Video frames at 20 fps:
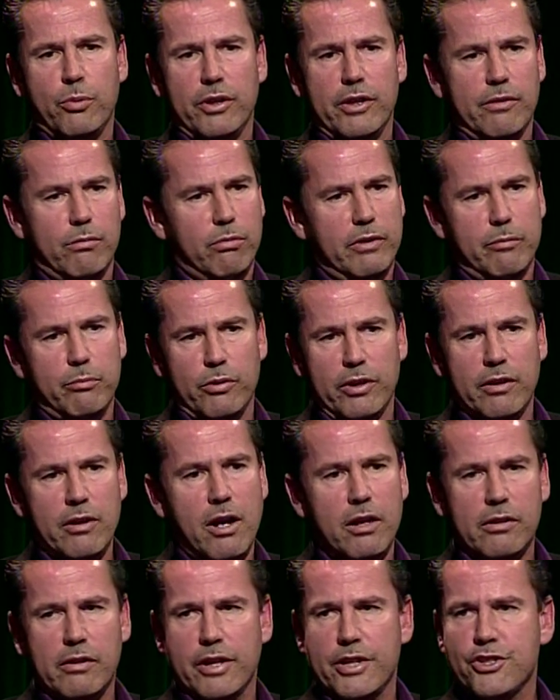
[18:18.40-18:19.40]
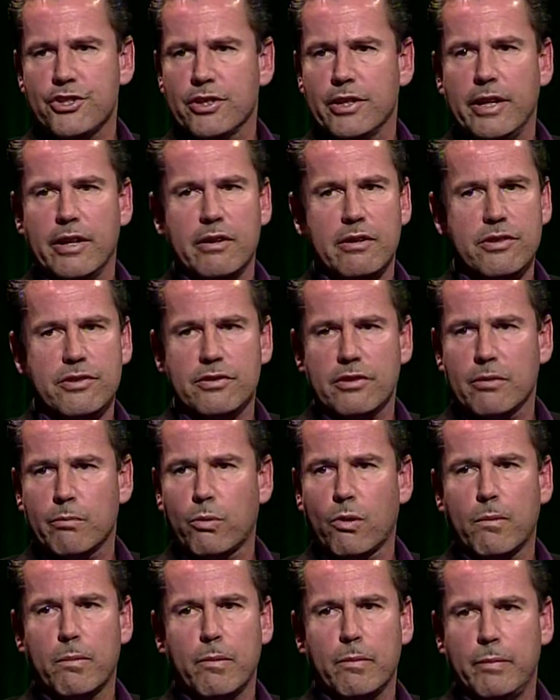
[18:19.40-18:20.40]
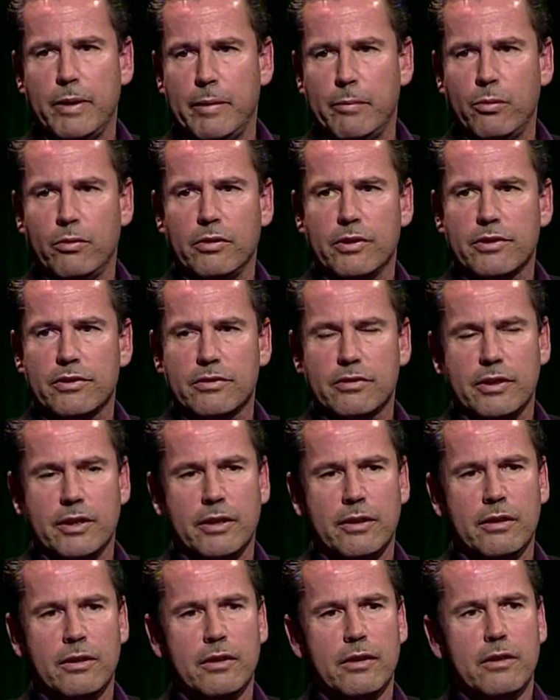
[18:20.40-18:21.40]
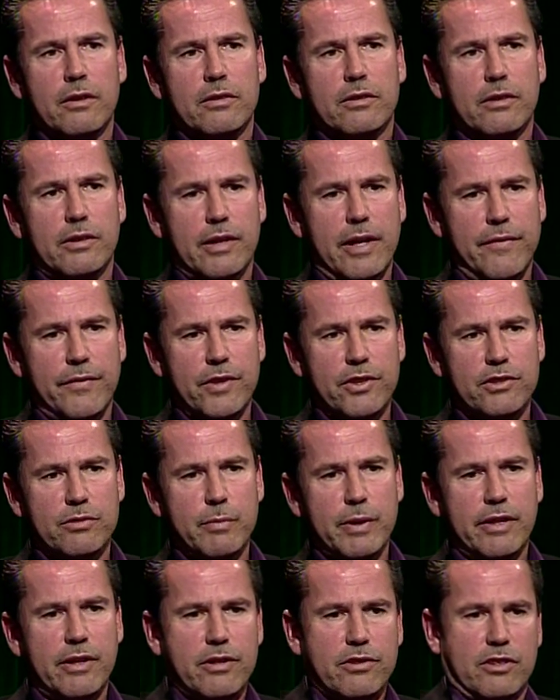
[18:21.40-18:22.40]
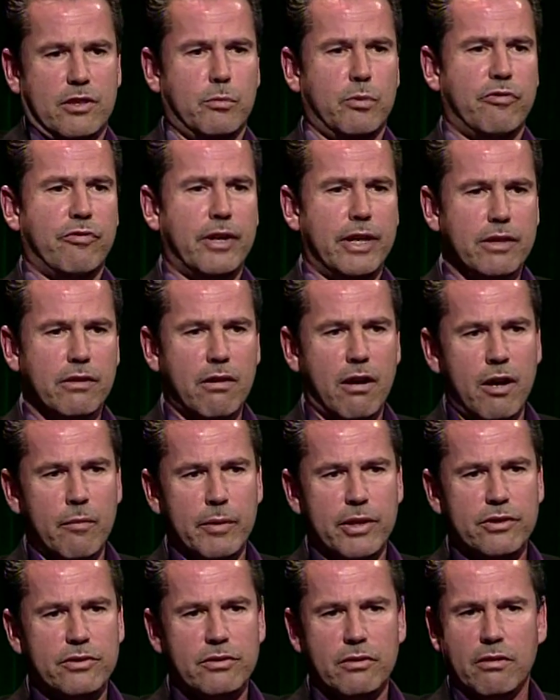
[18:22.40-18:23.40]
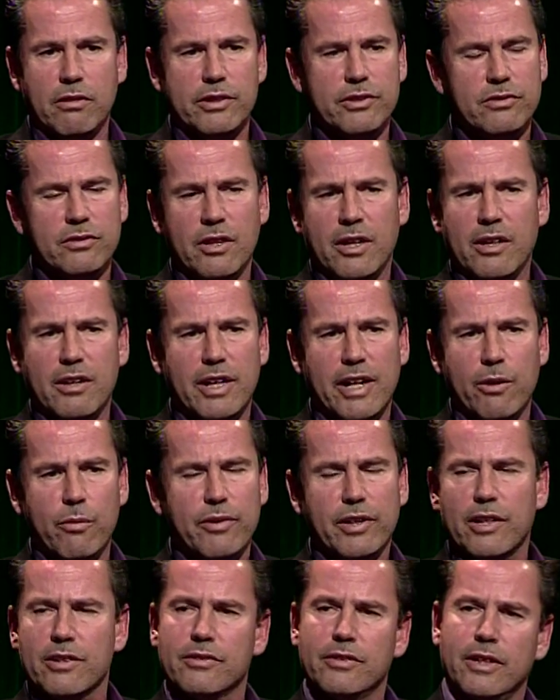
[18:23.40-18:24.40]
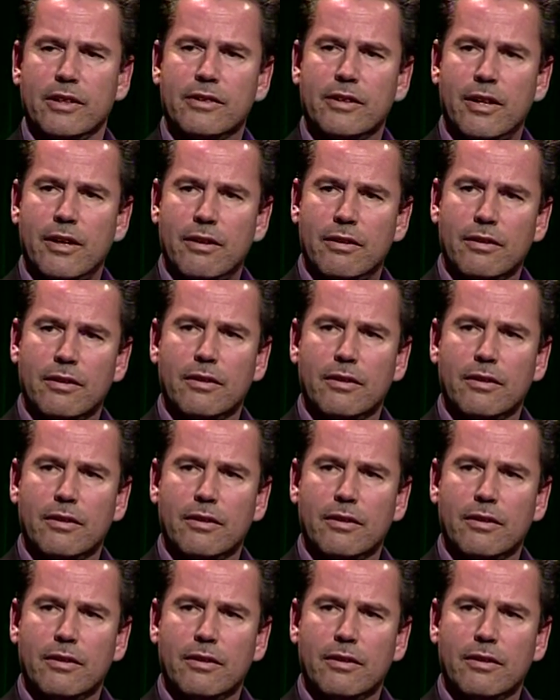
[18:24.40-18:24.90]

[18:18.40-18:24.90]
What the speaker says: we bring all our engineers and appropriate people. It's at these meetings to provide comments. So it's not. I don't think it's like that.